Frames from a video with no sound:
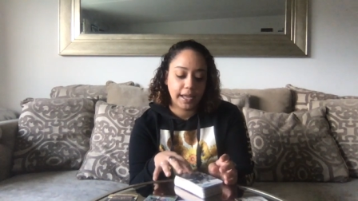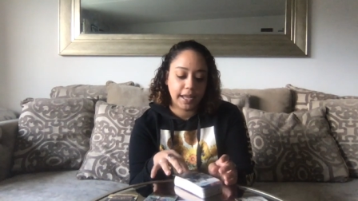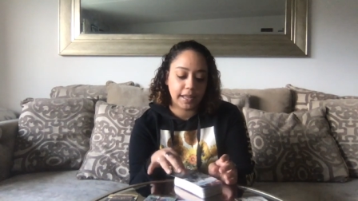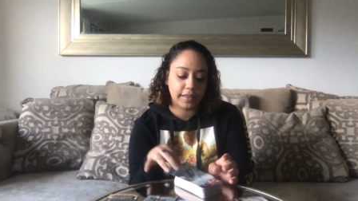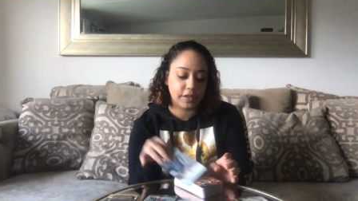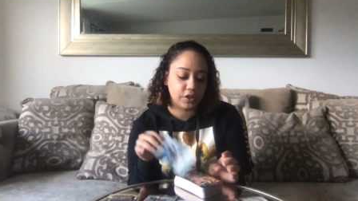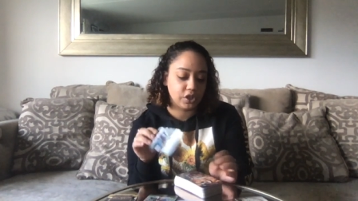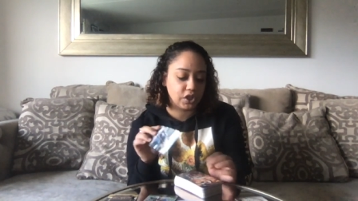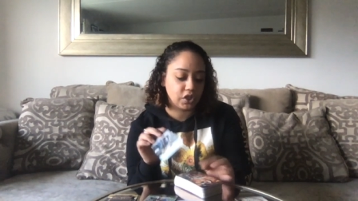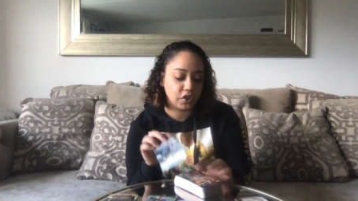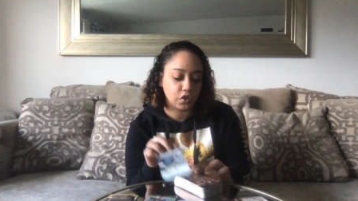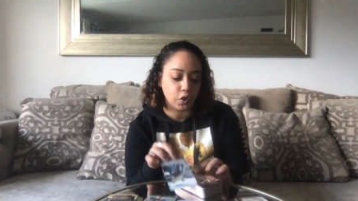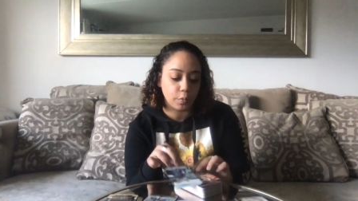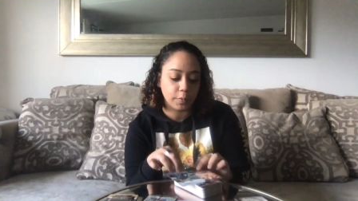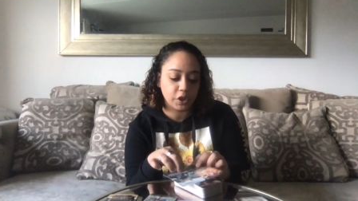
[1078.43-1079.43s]
And there's
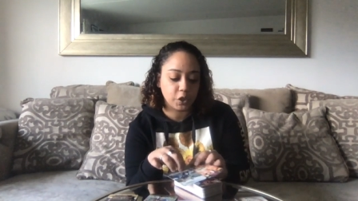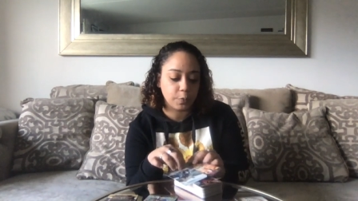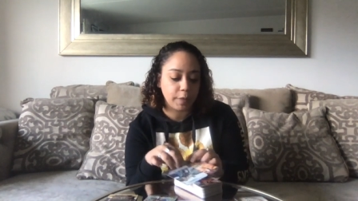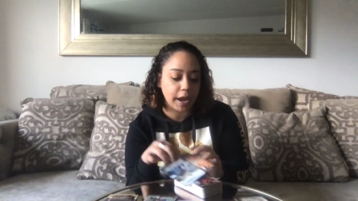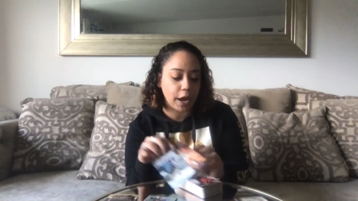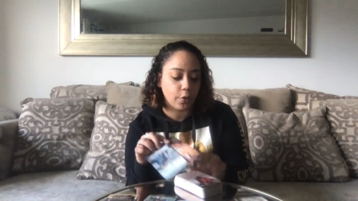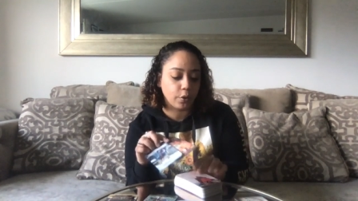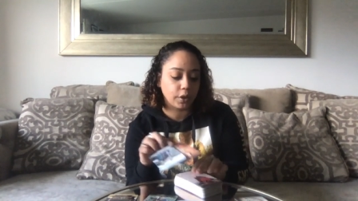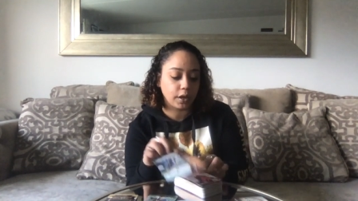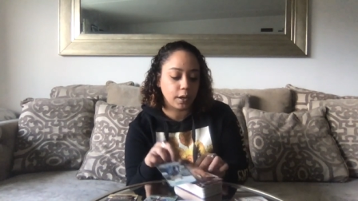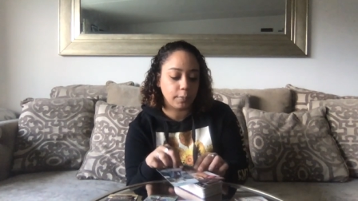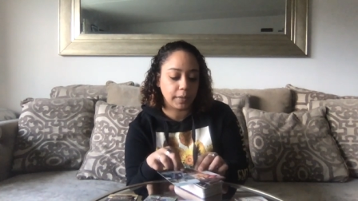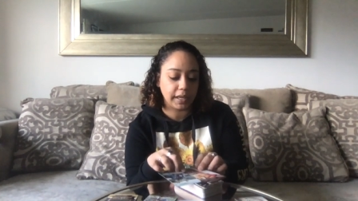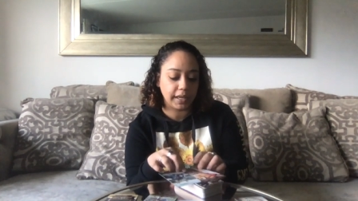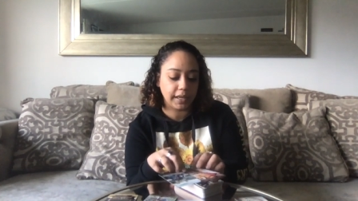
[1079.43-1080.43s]
just so much power
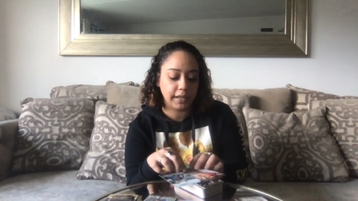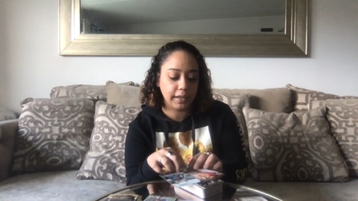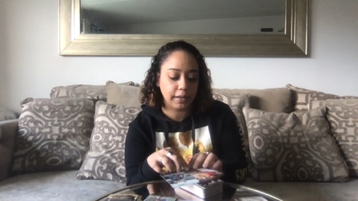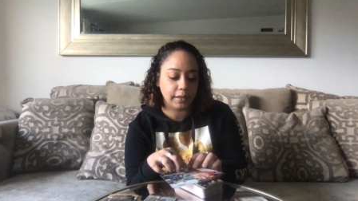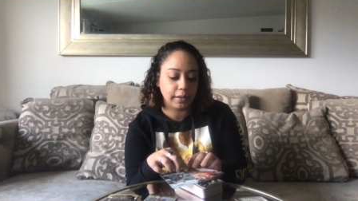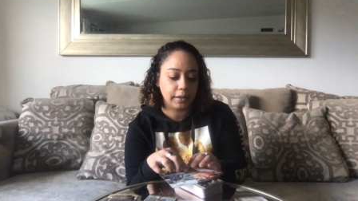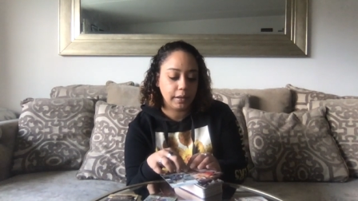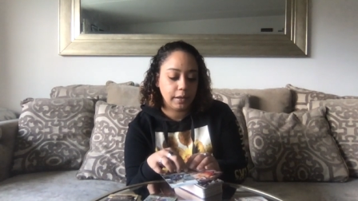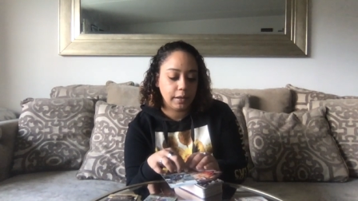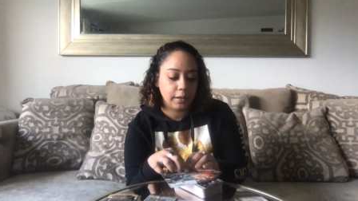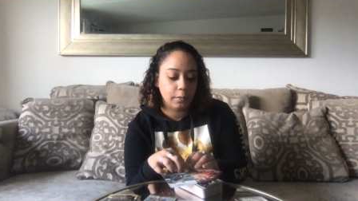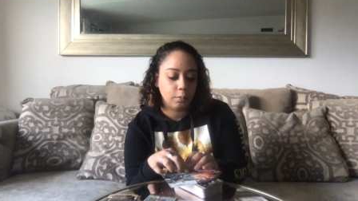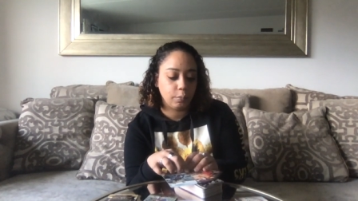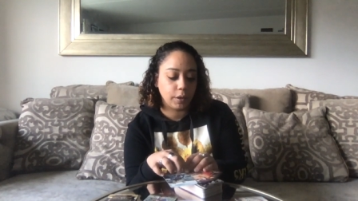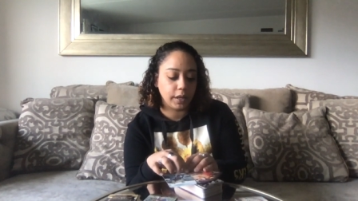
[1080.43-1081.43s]
coming in.
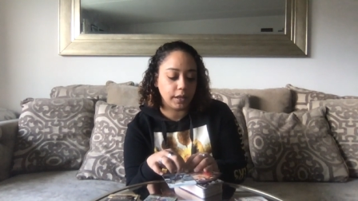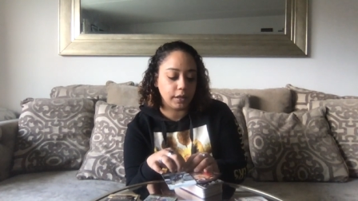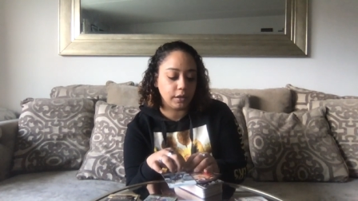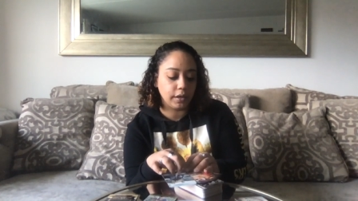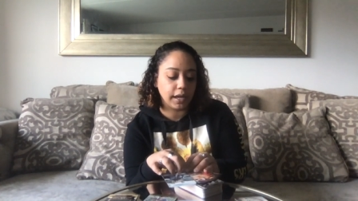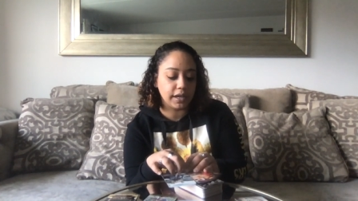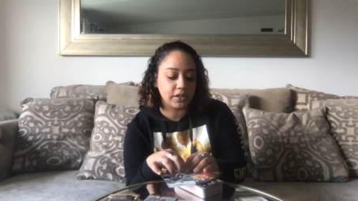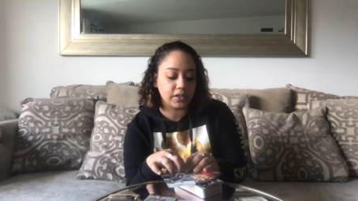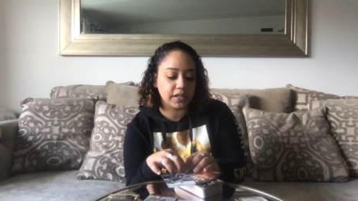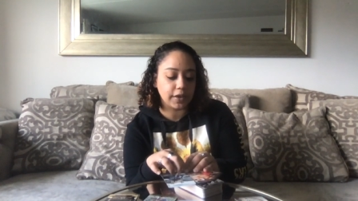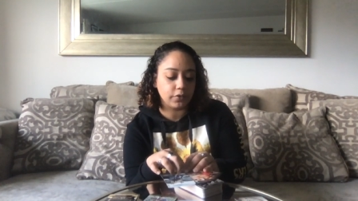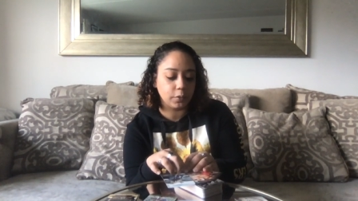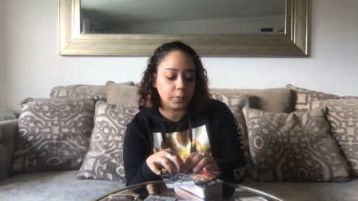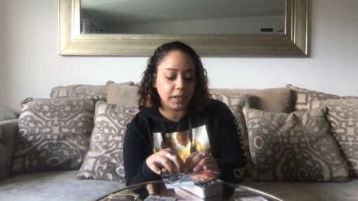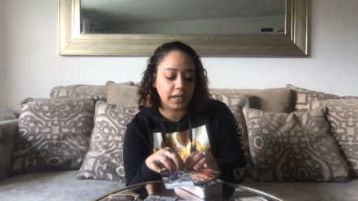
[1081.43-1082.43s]
But you guys just
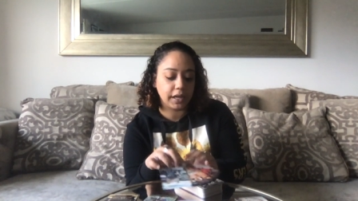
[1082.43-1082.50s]
have to be